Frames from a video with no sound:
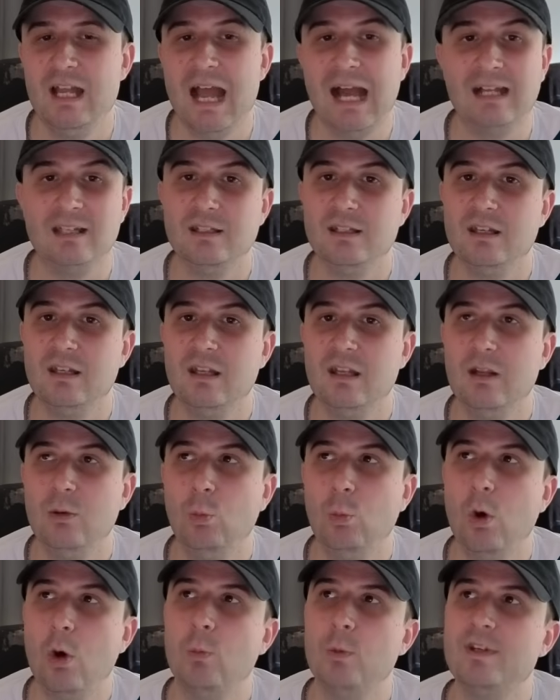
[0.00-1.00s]
And
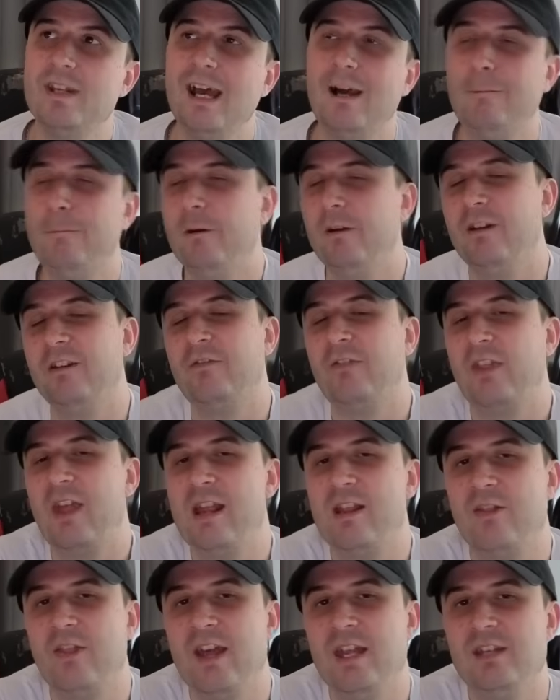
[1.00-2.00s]
what would happen if
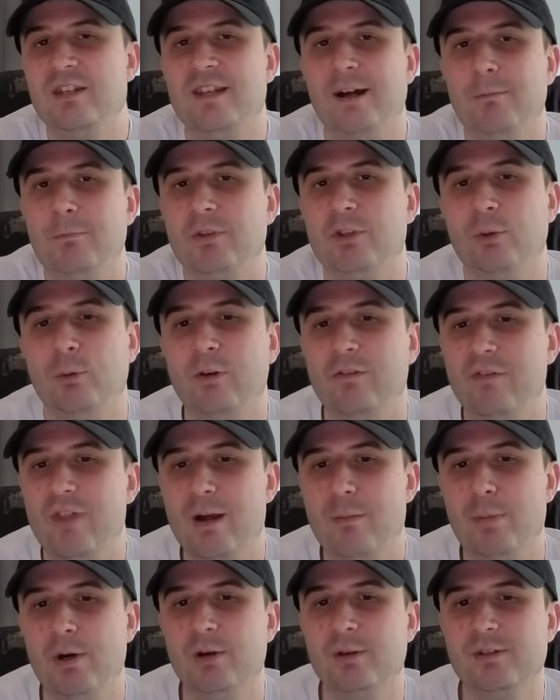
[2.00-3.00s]
they then dumped all of
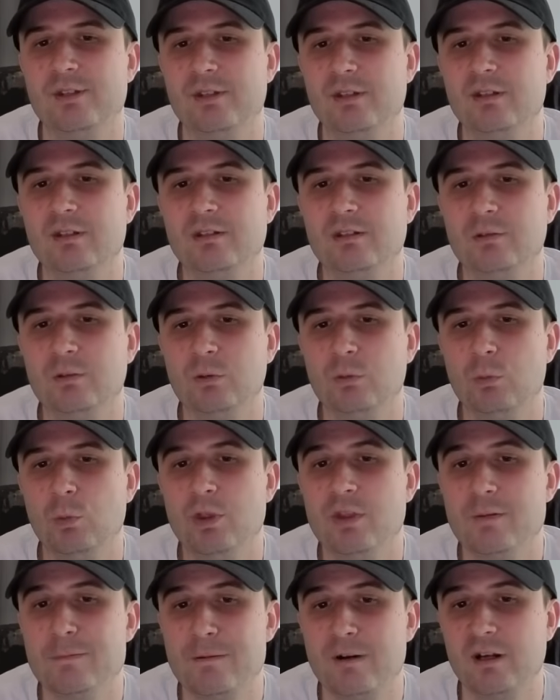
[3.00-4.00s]
their boxes?
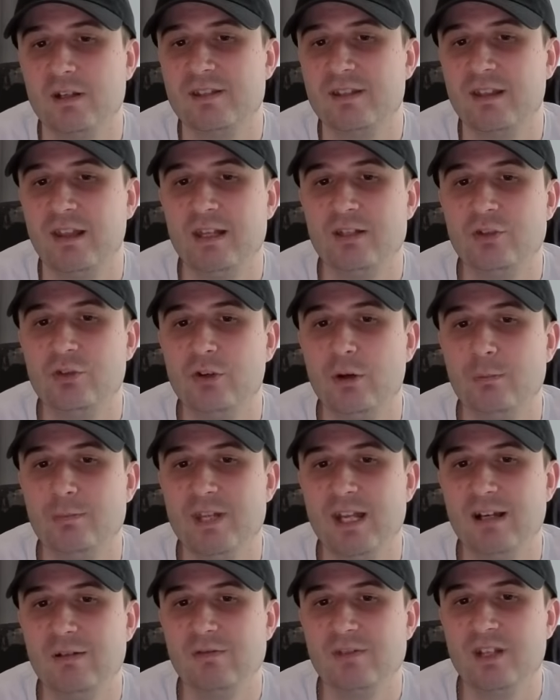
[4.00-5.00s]
Would the price then drop
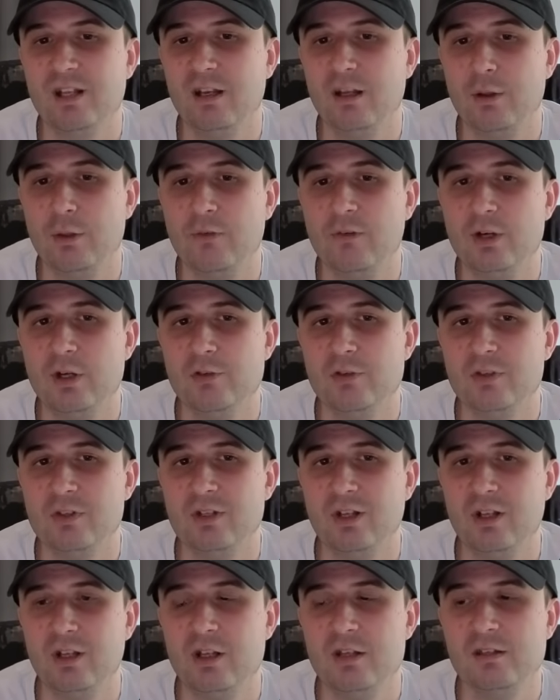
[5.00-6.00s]
down to like
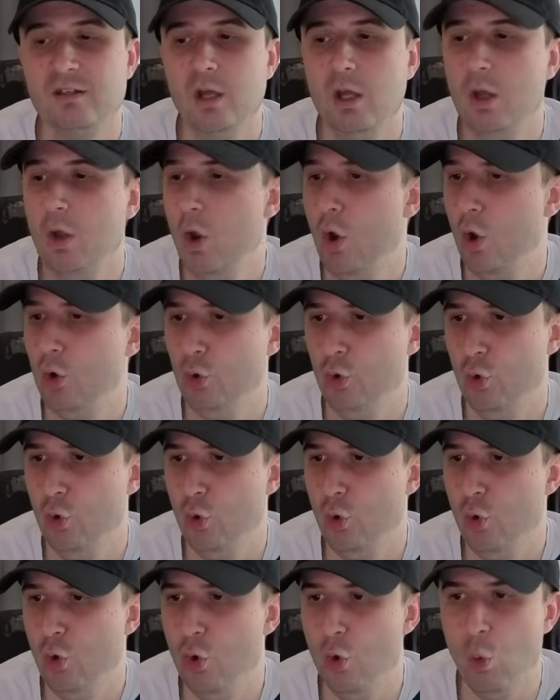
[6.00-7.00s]
$300?
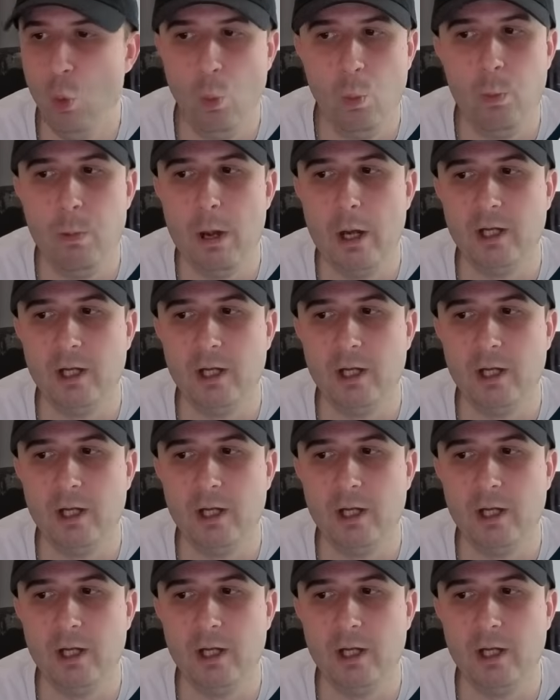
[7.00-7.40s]
Nope.